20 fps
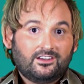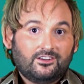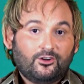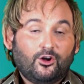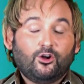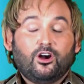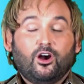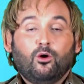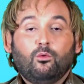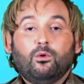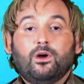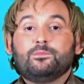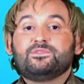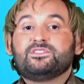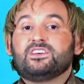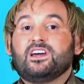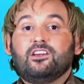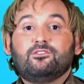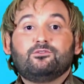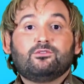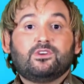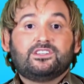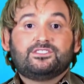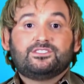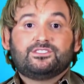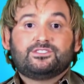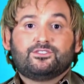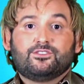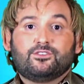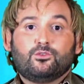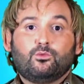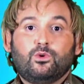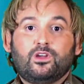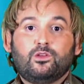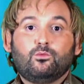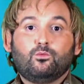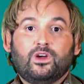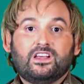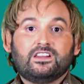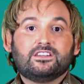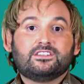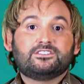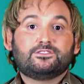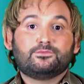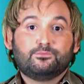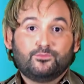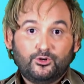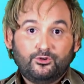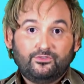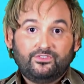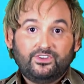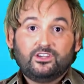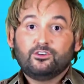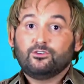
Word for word: Go to our website and register to win Waylon's movie,